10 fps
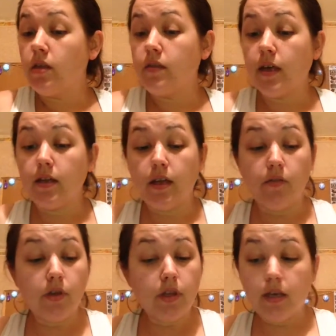Then
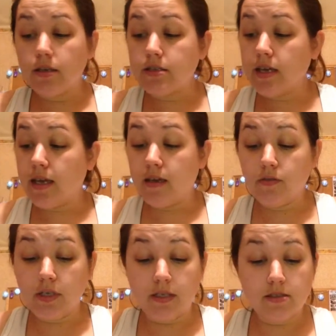everything else I have
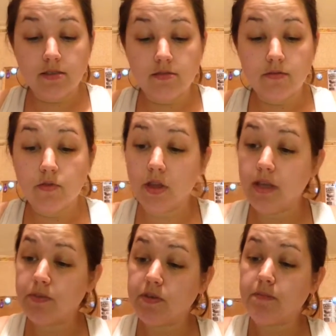is for the
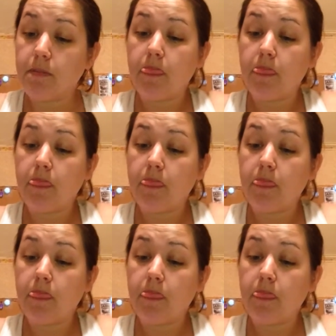lips.